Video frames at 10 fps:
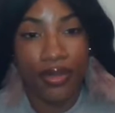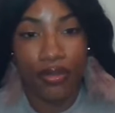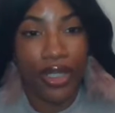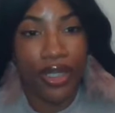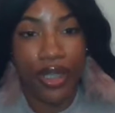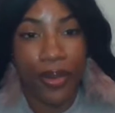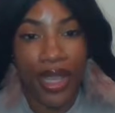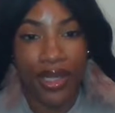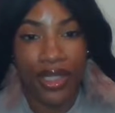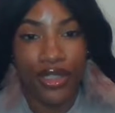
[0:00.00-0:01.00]
we can go
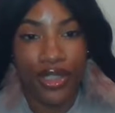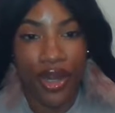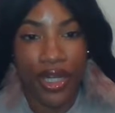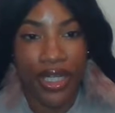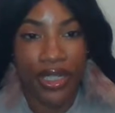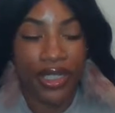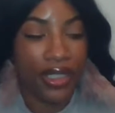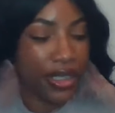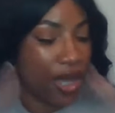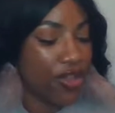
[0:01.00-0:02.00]
ahead and get started.
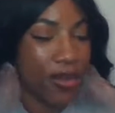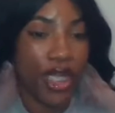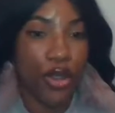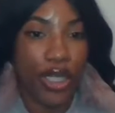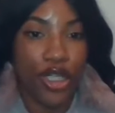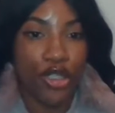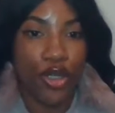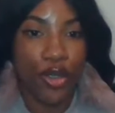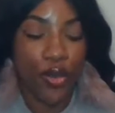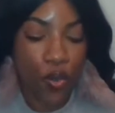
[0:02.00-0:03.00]
That was my little
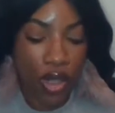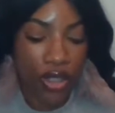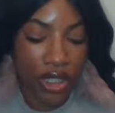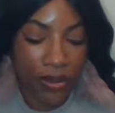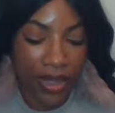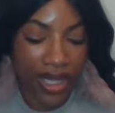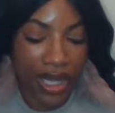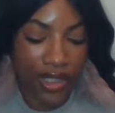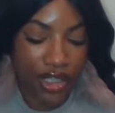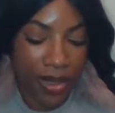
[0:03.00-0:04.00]
intro. Welcome
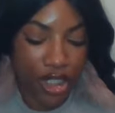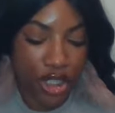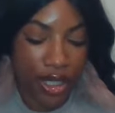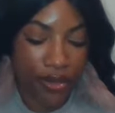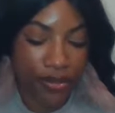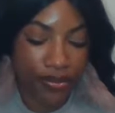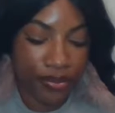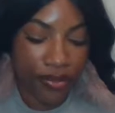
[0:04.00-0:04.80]
again to my channel.